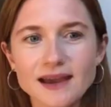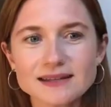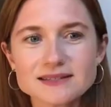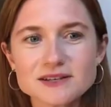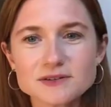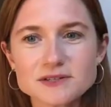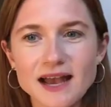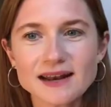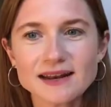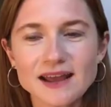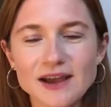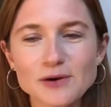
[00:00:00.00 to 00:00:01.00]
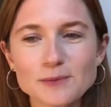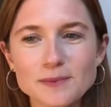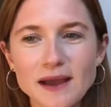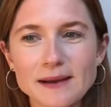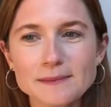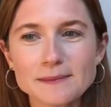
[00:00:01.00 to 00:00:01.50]
Yeah, it's so sad. And I
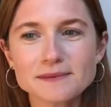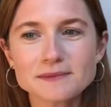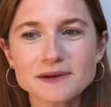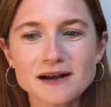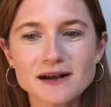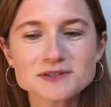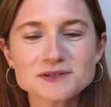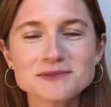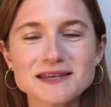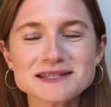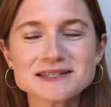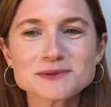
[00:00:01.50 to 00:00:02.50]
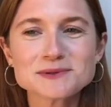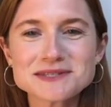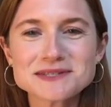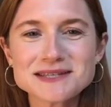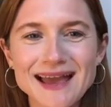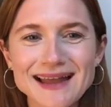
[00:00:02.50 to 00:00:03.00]
hope I'm going to ask you this towards
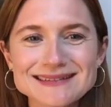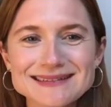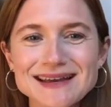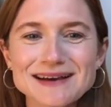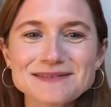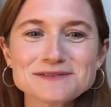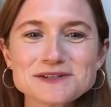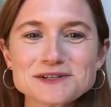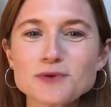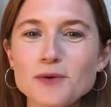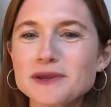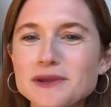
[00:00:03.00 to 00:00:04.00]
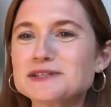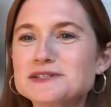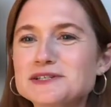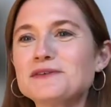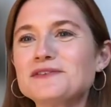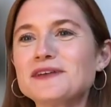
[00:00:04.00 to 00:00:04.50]
the end of just what we can
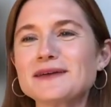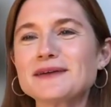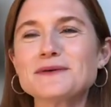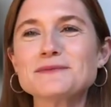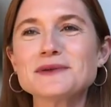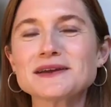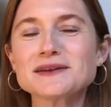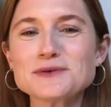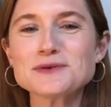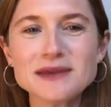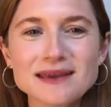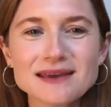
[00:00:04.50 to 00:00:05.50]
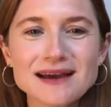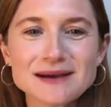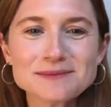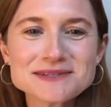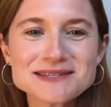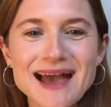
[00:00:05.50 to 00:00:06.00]
do. I feel like when we can all be
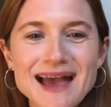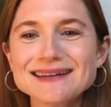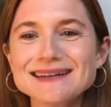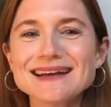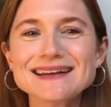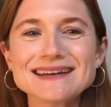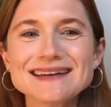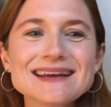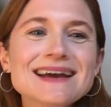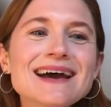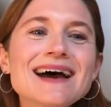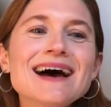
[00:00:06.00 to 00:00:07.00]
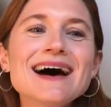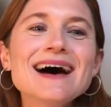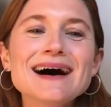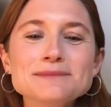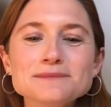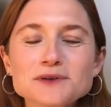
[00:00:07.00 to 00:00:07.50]
upset and
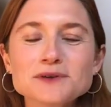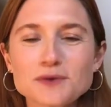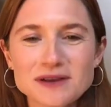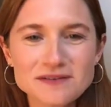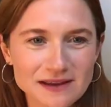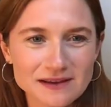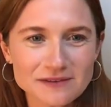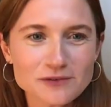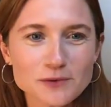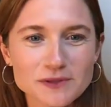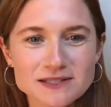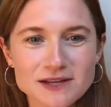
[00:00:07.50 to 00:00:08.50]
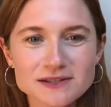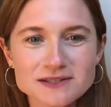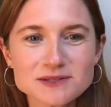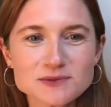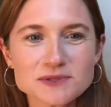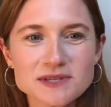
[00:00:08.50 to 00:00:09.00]
grieving for all these
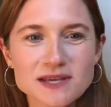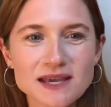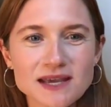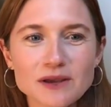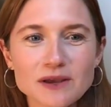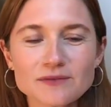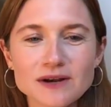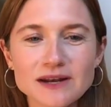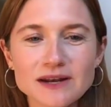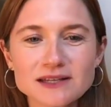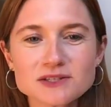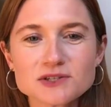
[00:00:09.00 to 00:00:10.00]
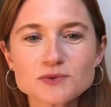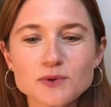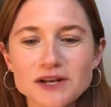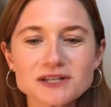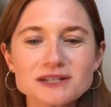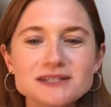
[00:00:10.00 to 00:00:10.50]
losses we're seeing, we can really
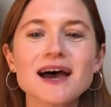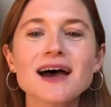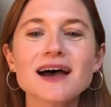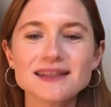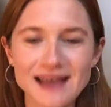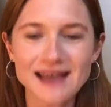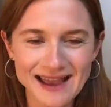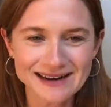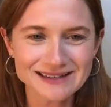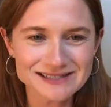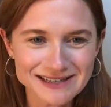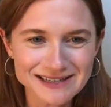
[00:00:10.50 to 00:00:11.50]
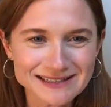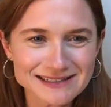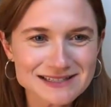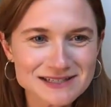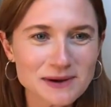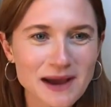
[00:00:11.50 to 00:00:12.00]
switch and turn that energy
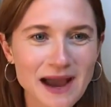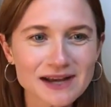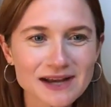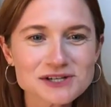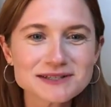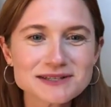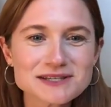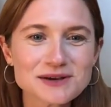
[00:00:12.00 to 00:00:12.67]
into action.